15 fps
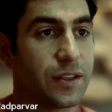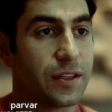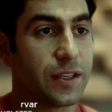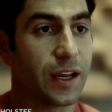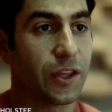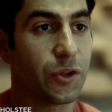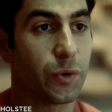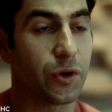
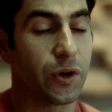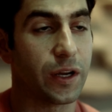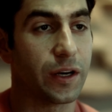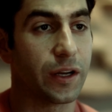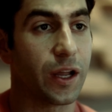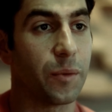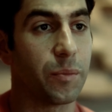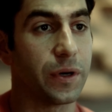together we created a
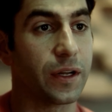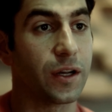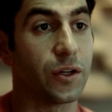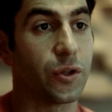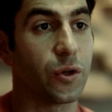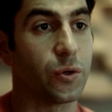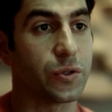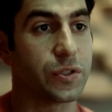company called
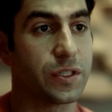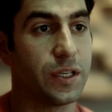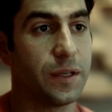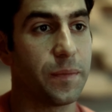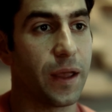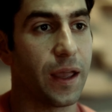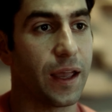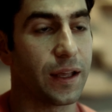Holstee.
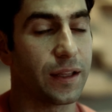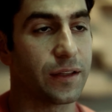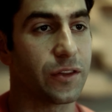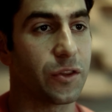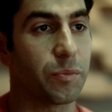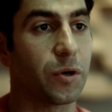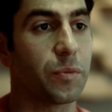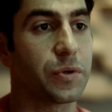And the
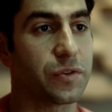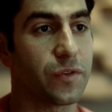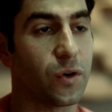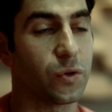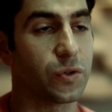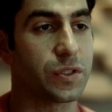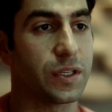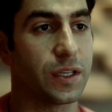purpose of
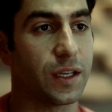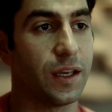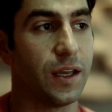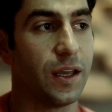Holstee